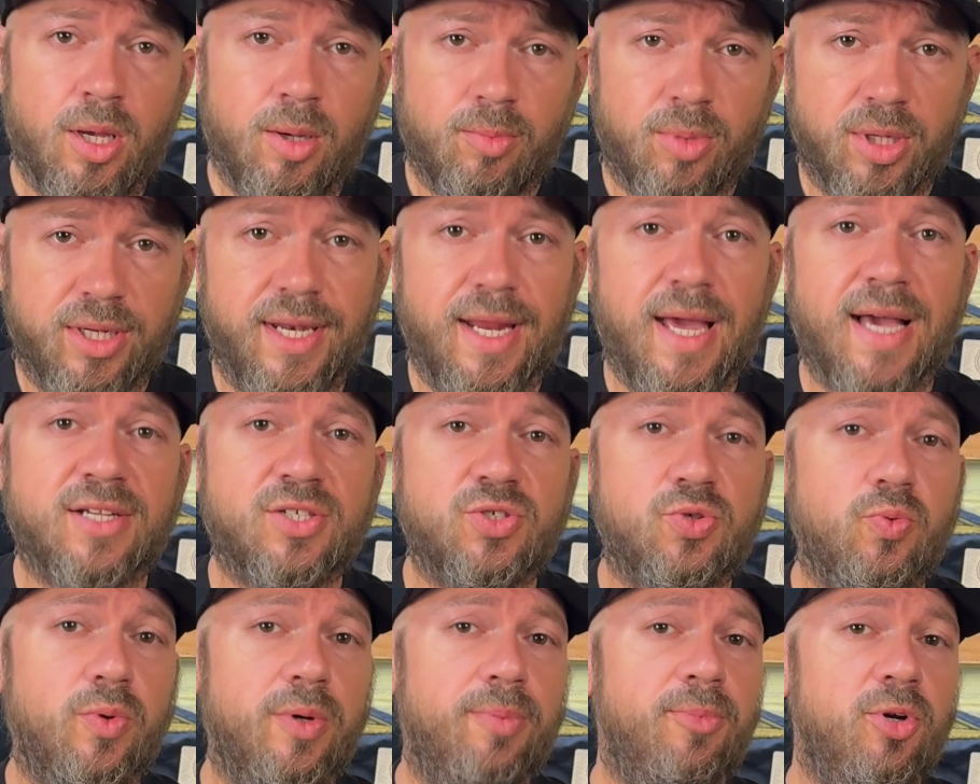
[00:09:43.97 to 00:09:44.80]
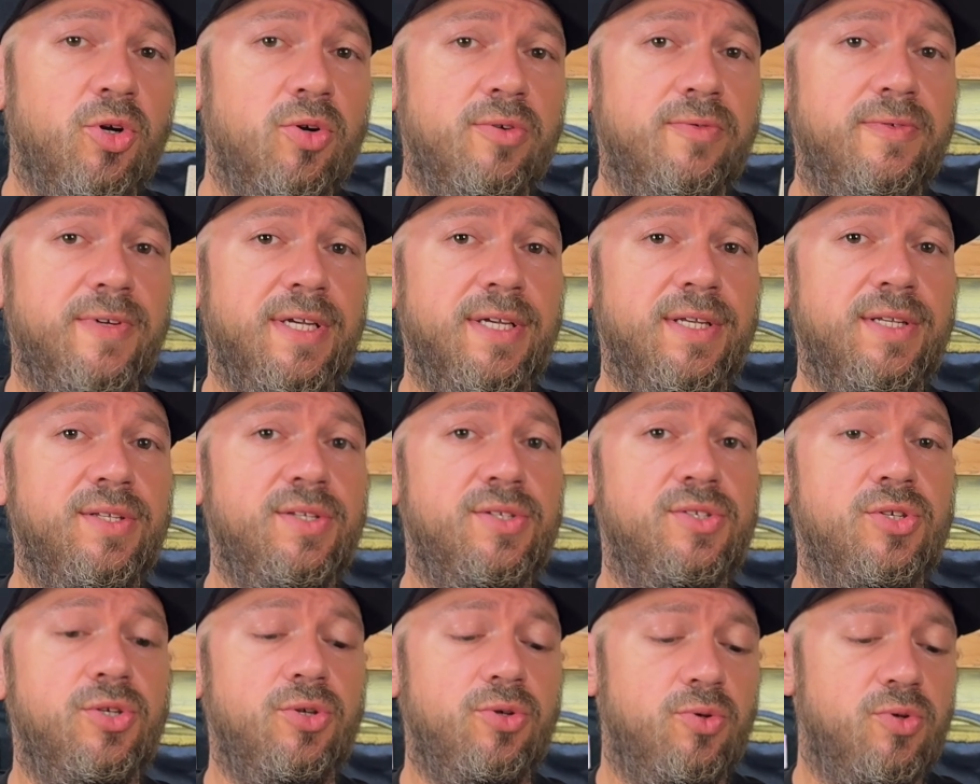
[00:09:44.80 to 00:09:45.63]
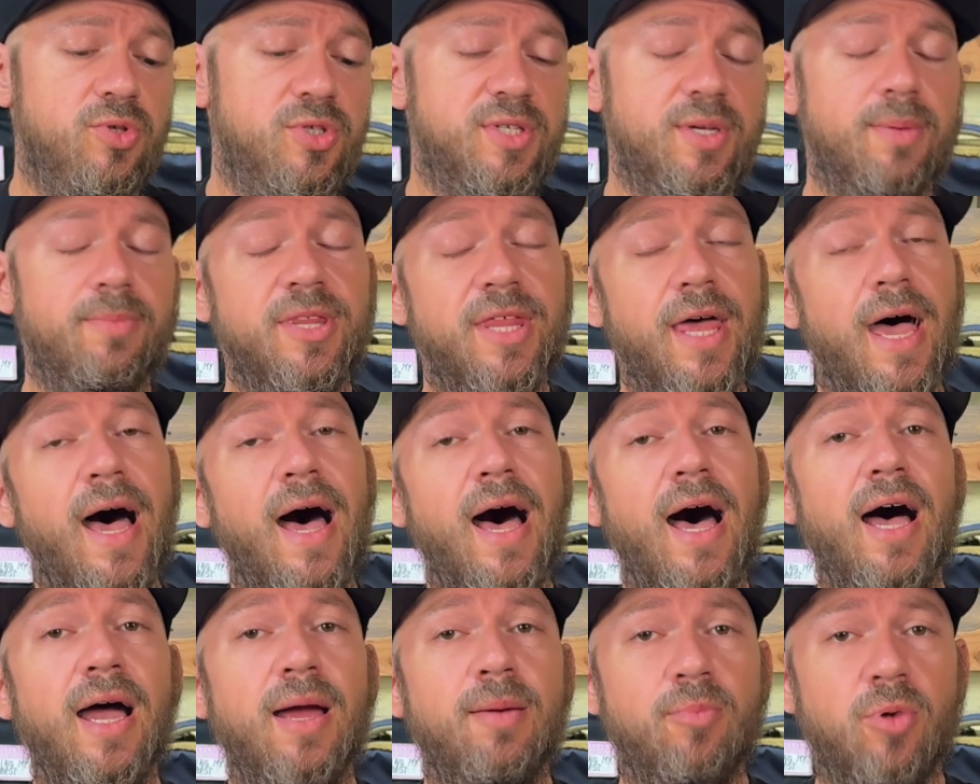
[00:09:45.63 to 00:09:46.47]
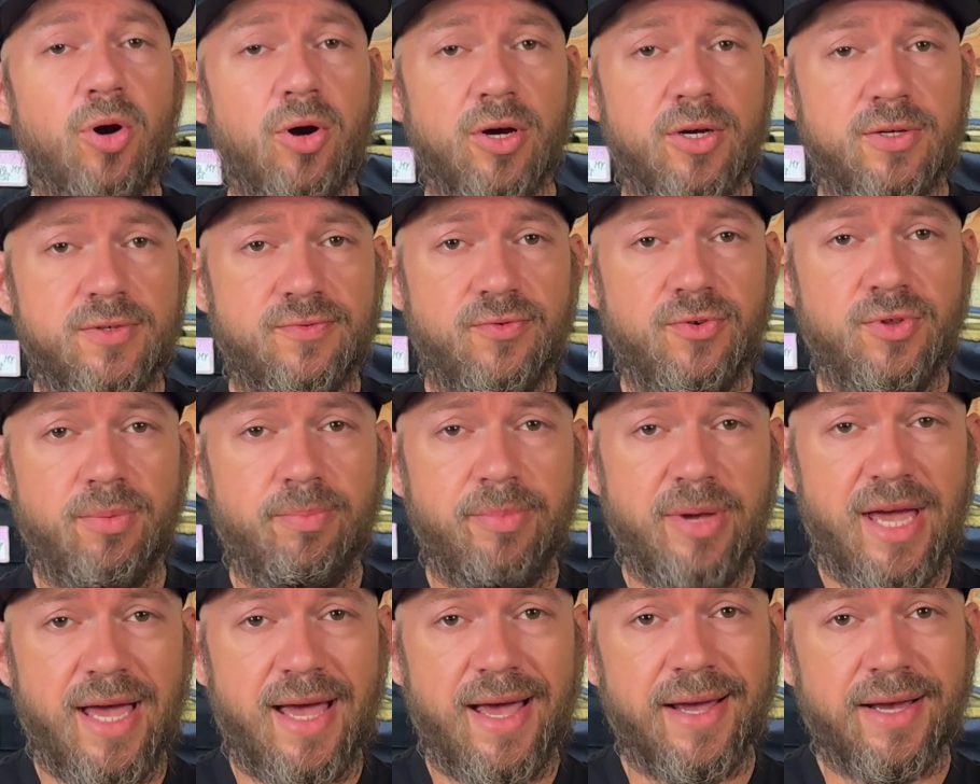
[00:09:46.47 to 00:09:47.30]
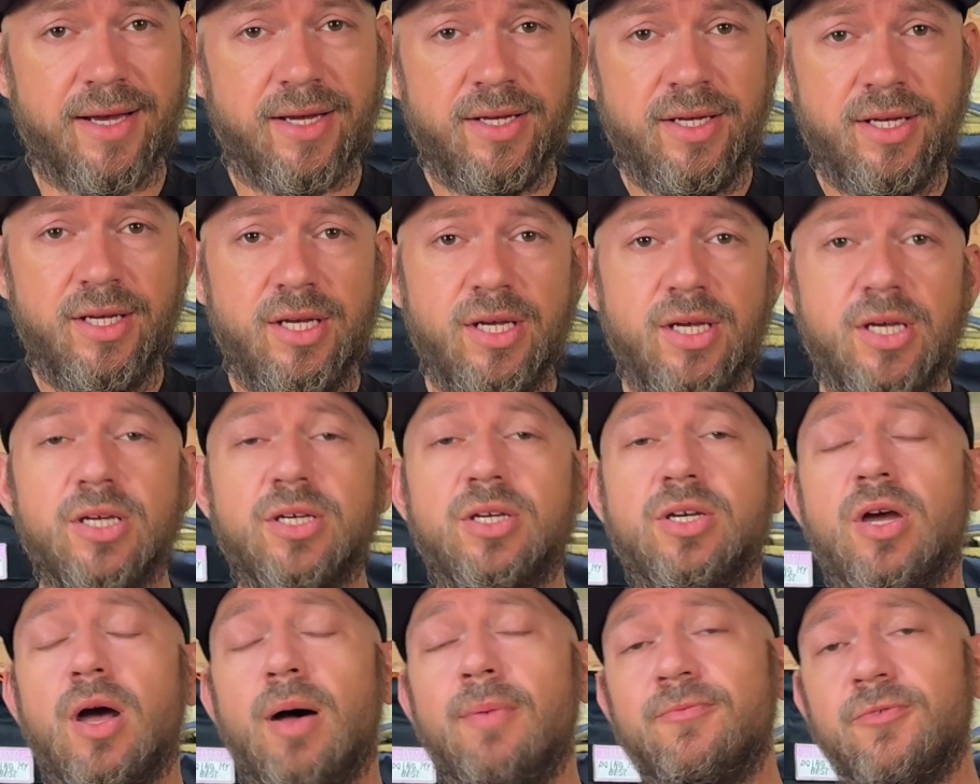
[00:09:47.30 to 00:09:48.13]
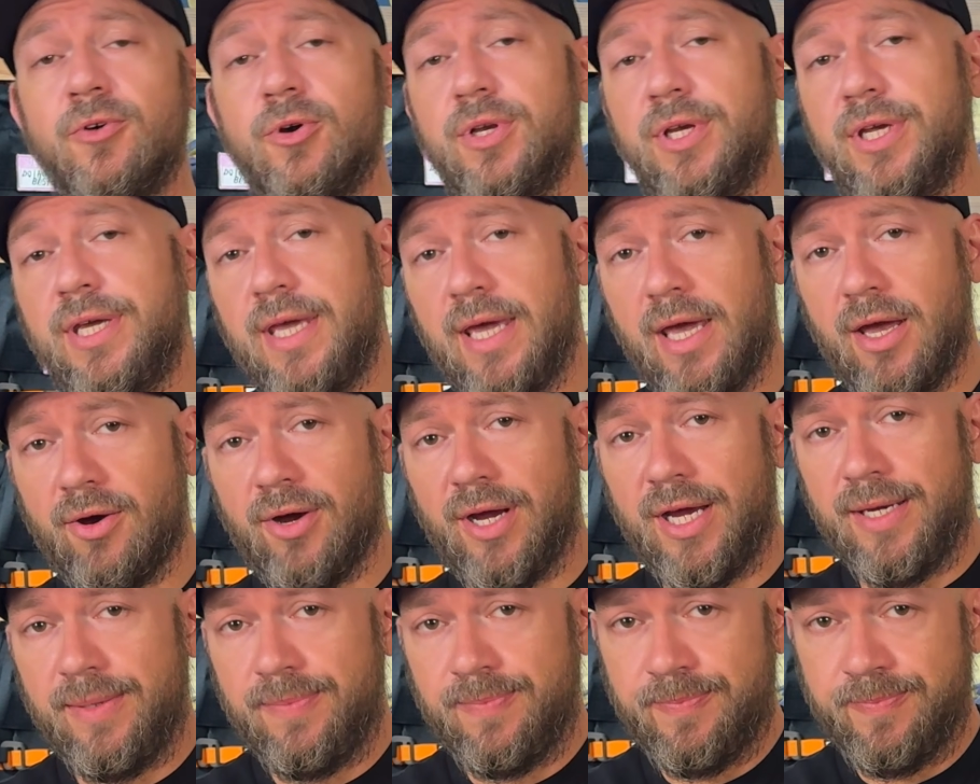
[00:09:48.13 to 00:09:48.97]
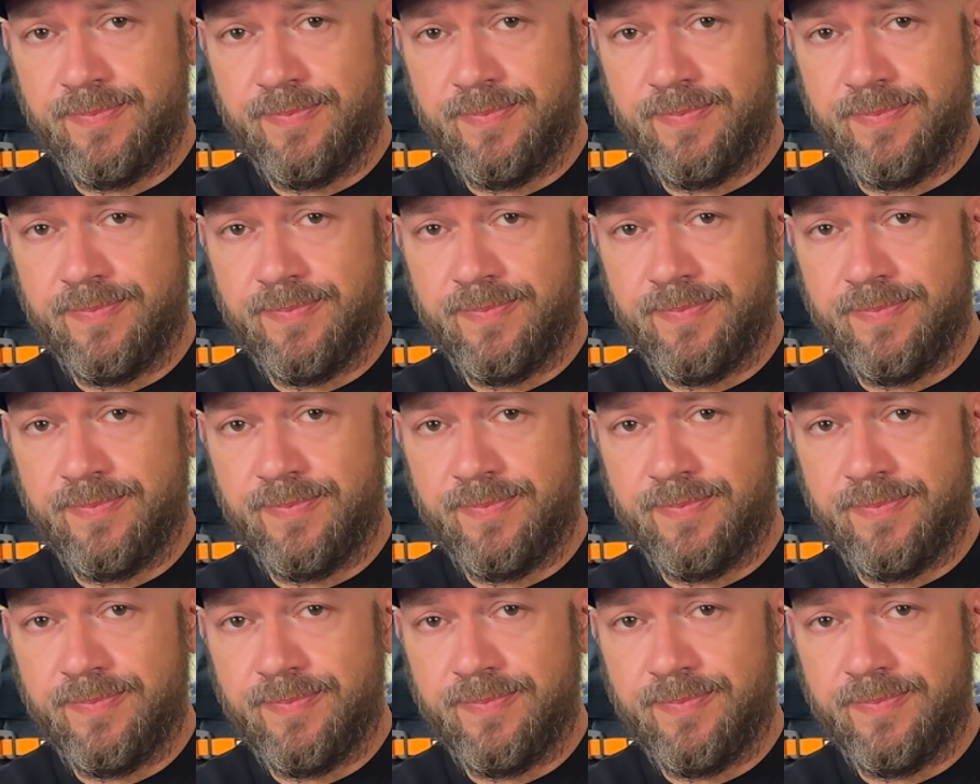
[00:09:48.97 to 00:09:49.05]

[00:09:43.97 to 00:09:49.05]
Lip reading: But next we move into some of the high marks for the bag, comfort and carry.